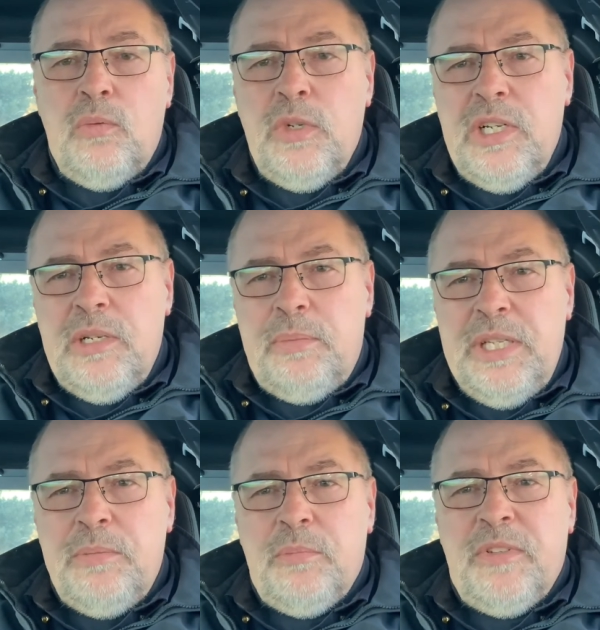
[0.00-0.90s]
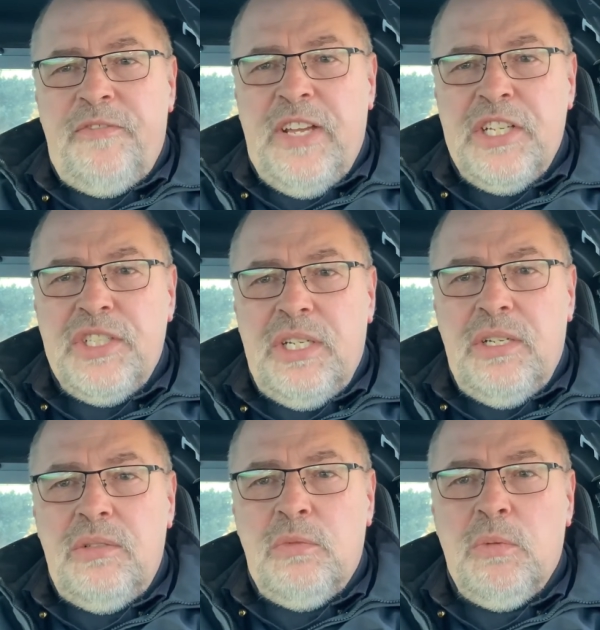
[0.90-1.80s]
We're in a people profession
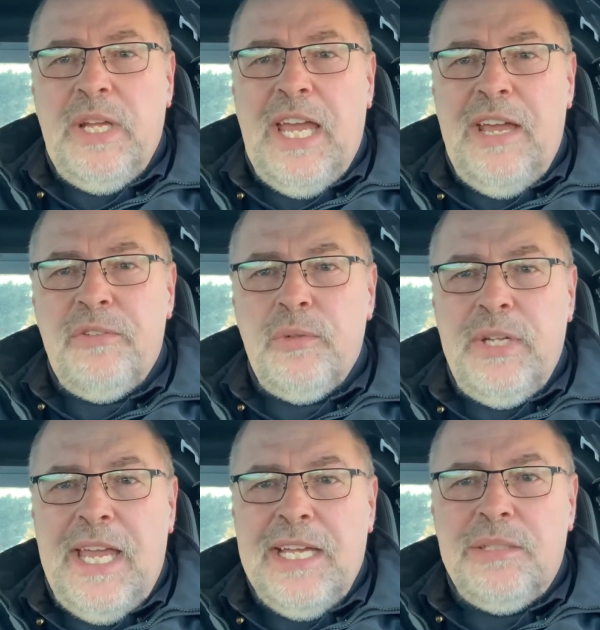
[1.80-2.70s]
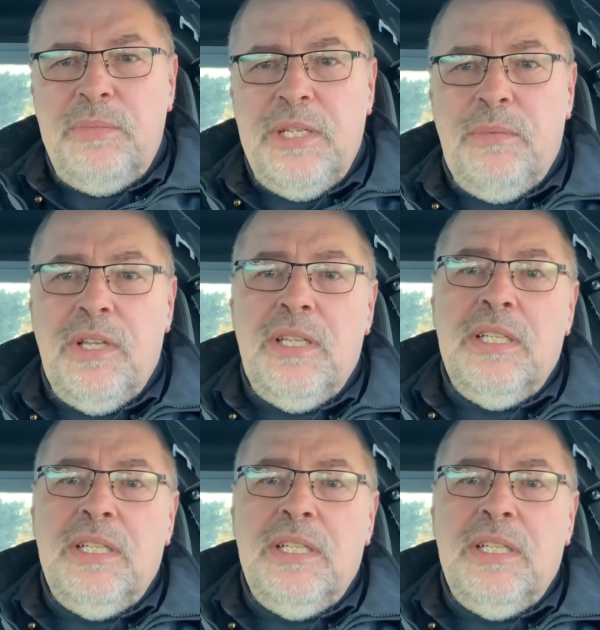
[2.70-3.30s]
where we have to react to people.